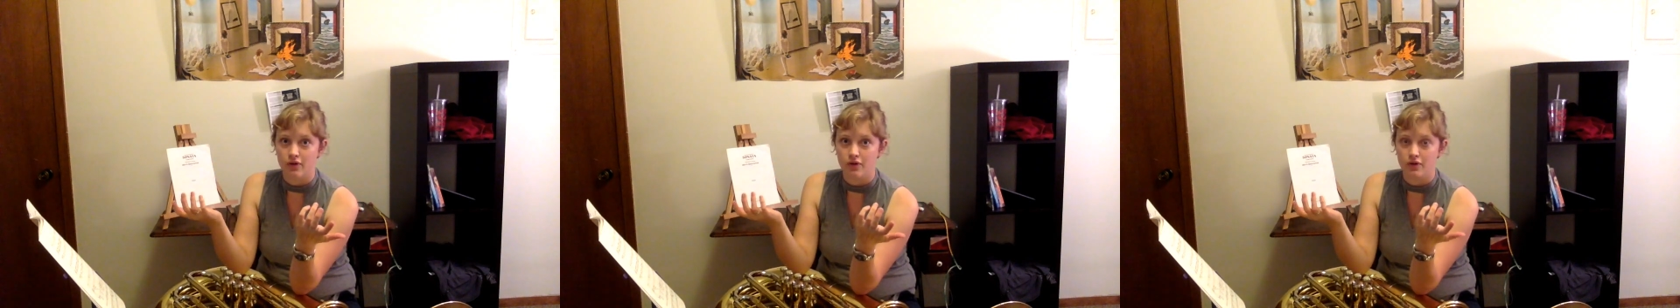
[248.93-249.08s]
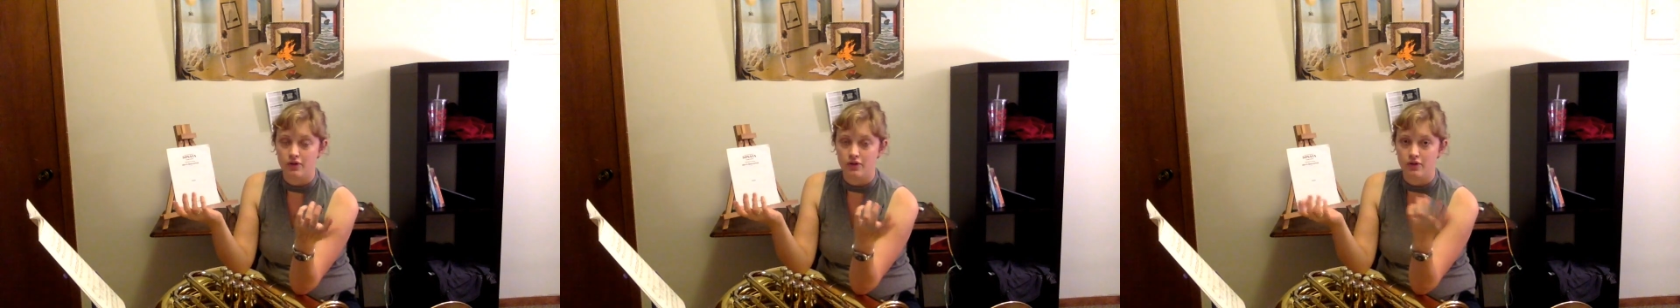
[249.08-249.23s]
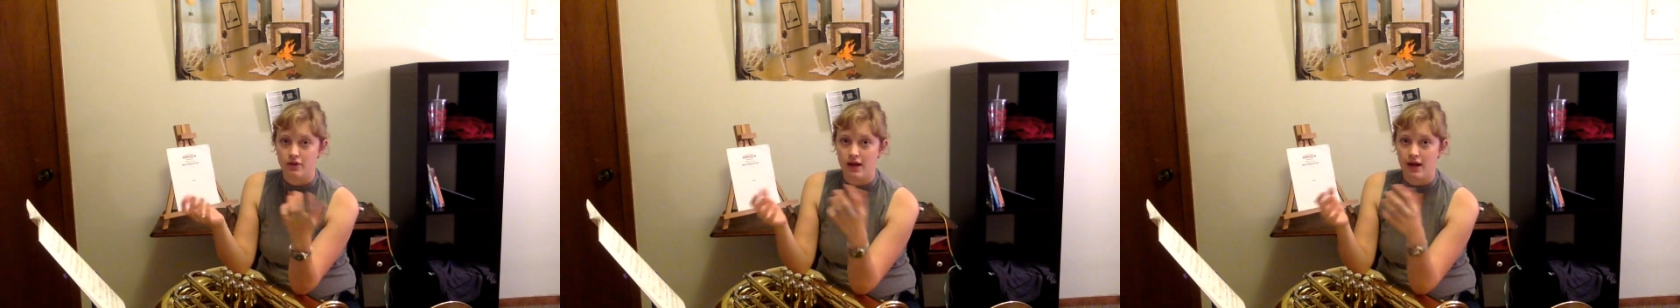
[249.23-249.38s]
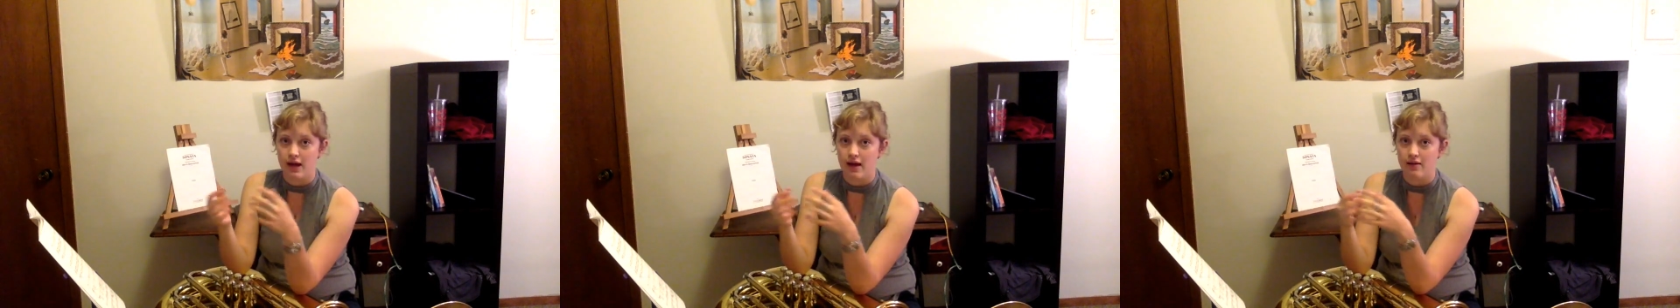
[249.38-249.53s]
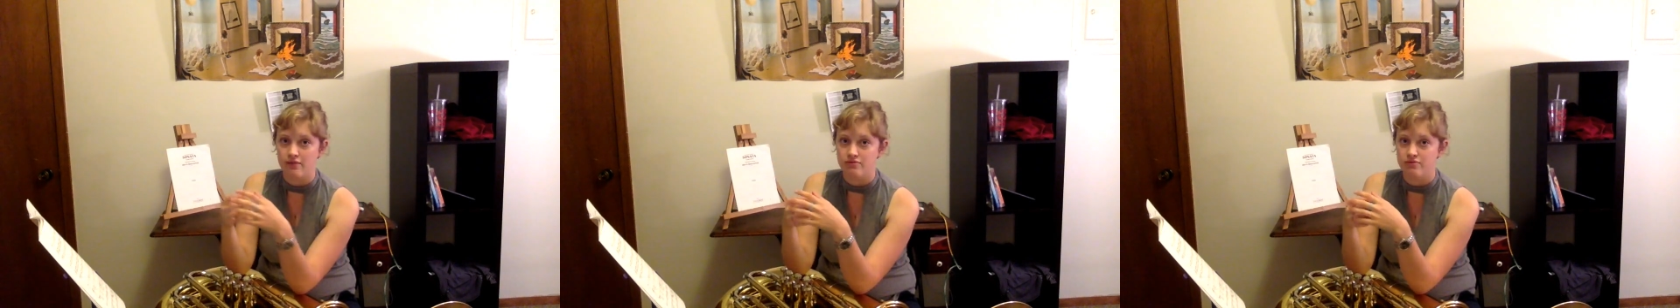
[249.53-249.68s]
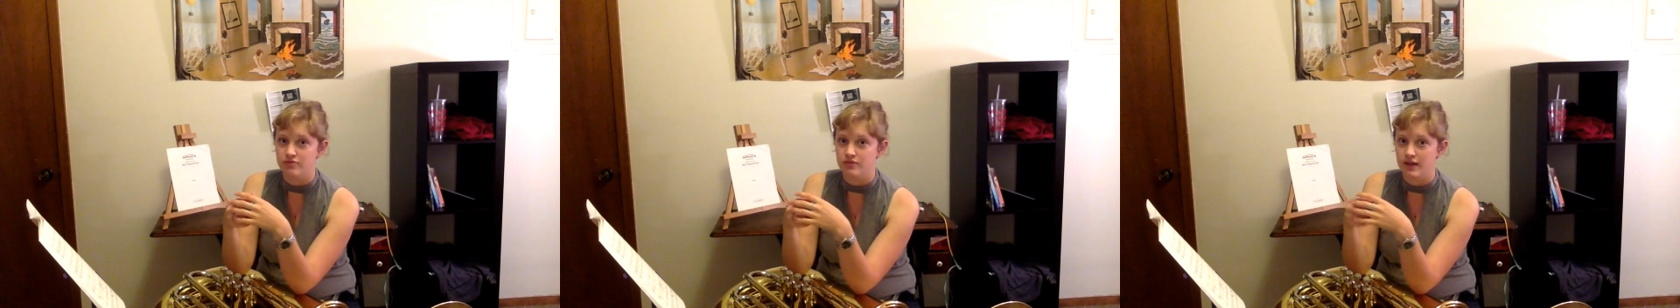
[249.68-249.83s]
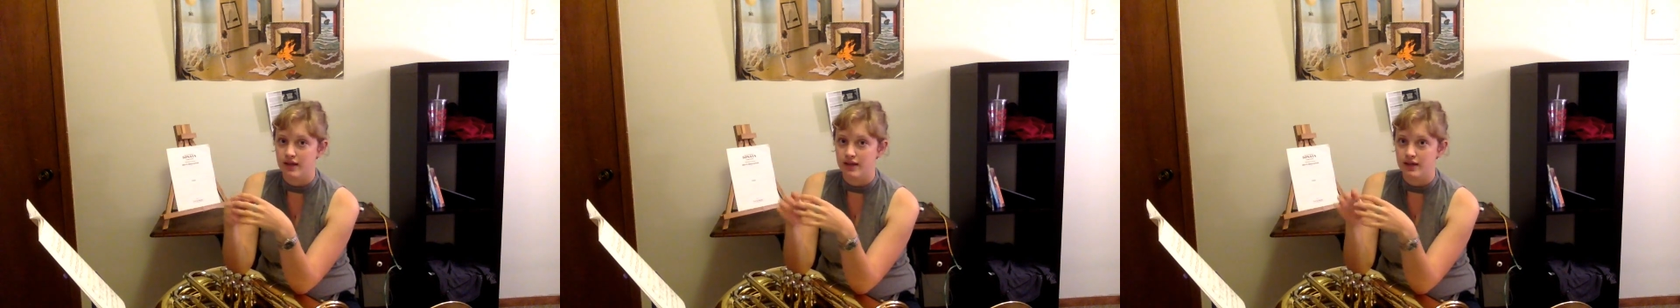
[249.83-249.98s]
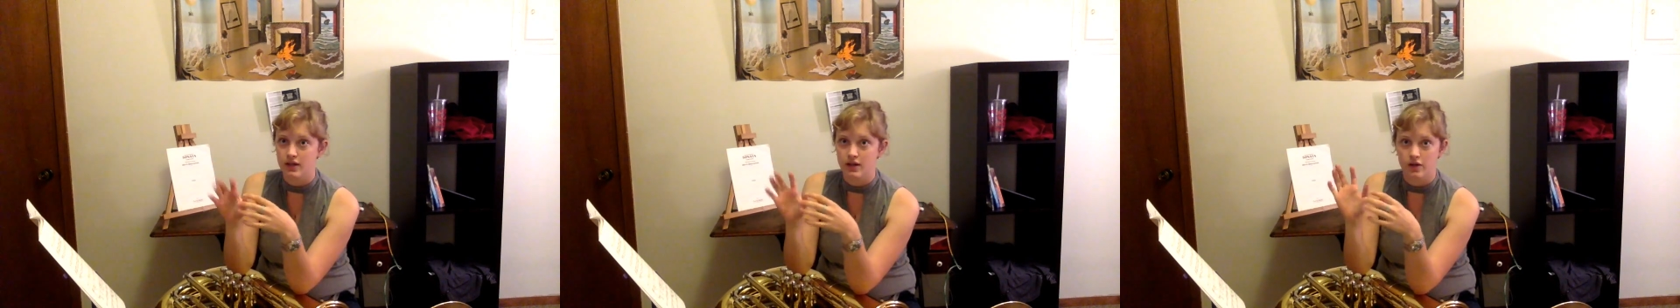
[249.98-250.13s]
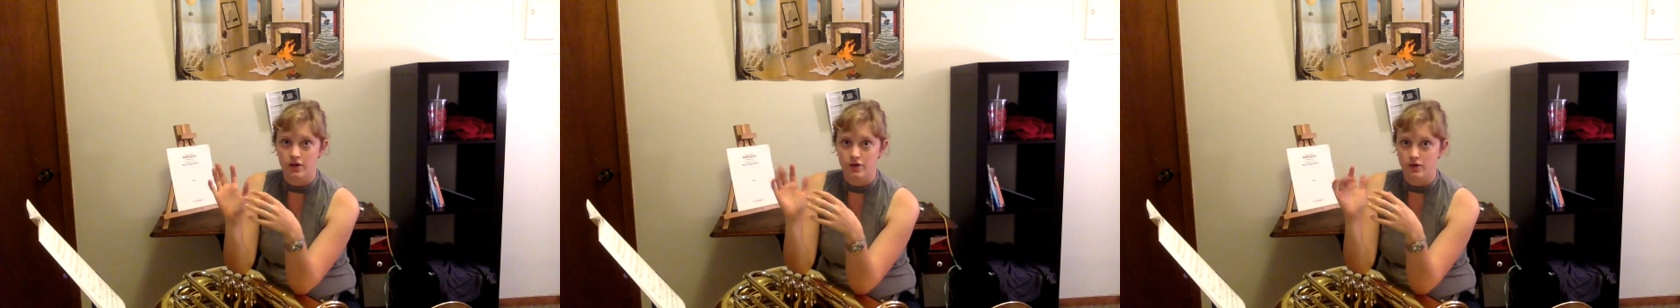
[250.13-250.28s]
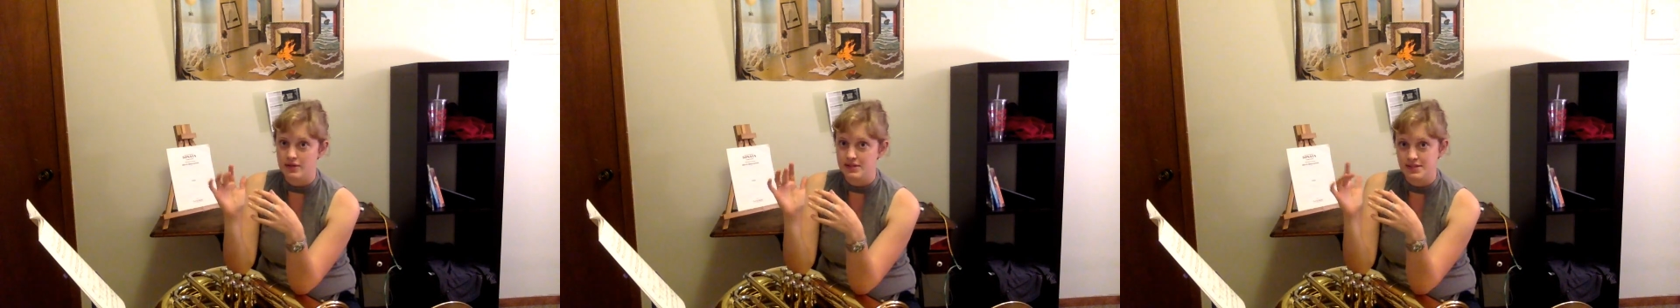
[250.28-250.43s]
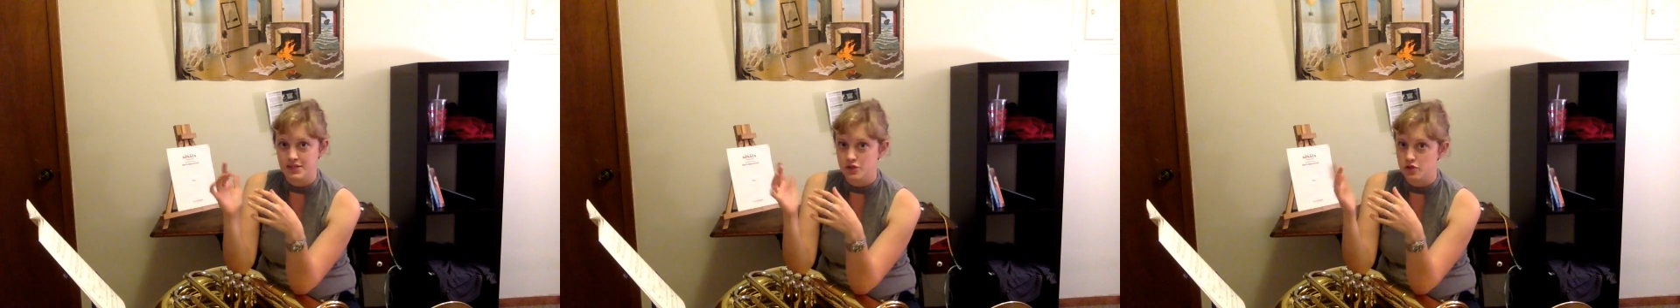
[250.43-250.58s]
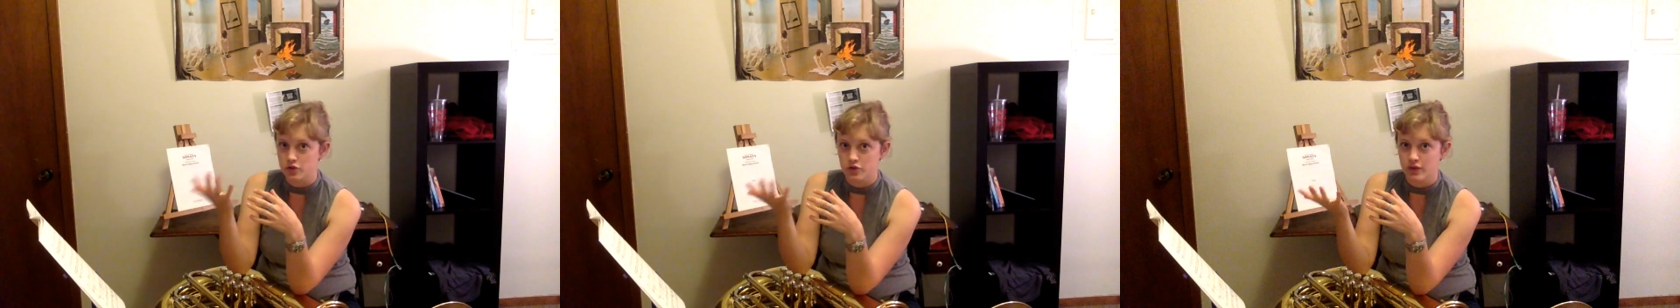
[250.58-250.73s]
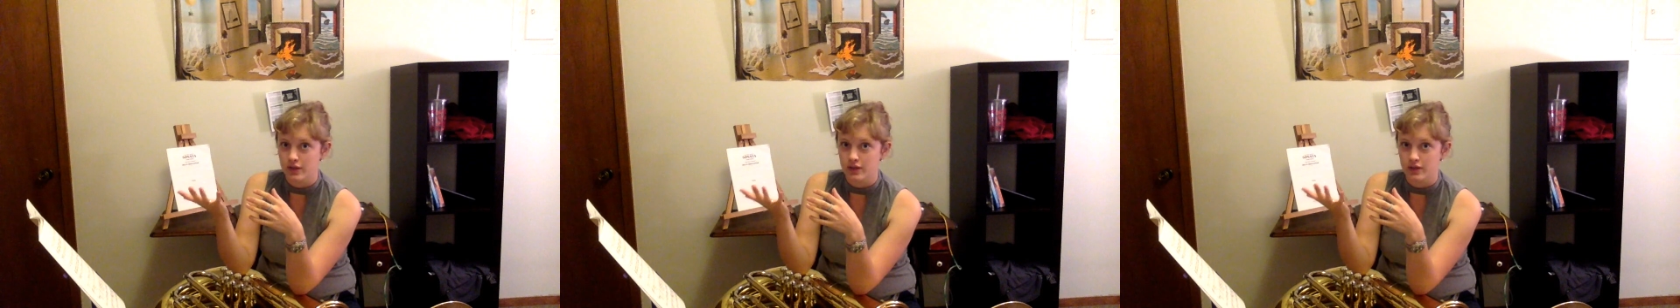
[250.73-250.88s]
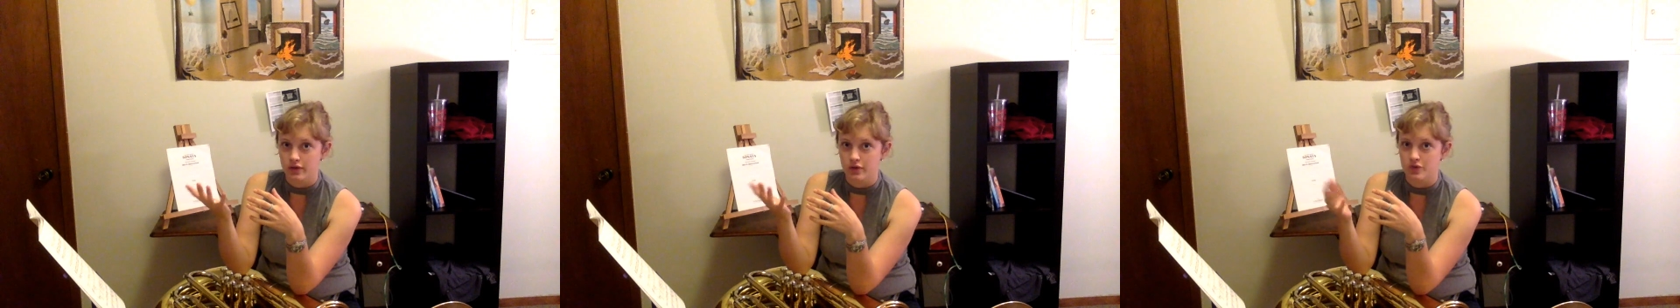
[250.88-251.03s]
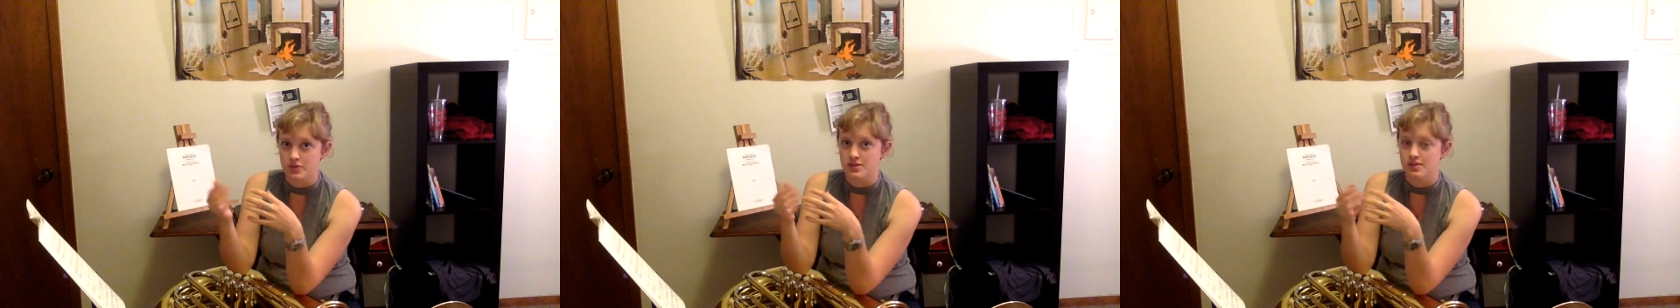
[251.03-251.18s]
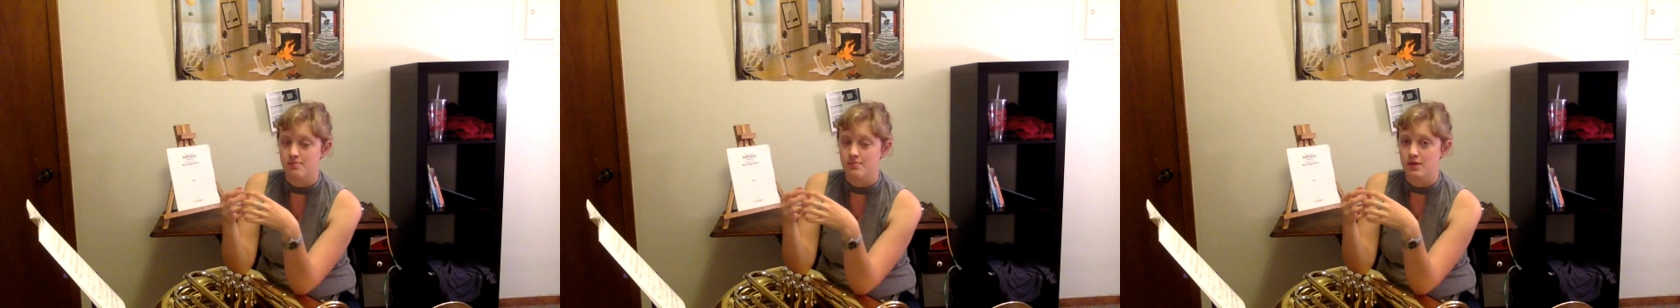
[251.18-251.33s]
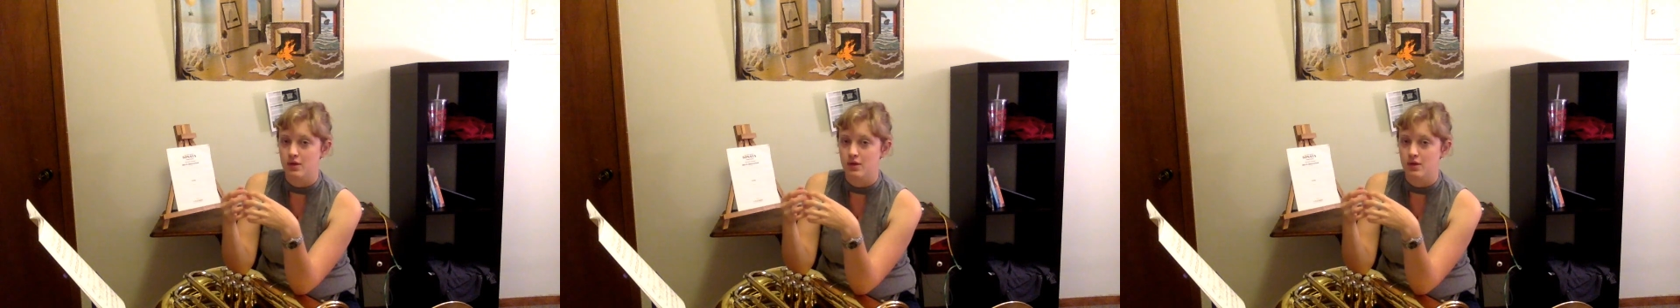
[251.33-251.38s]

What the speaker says: you'll have like a crazy trill or something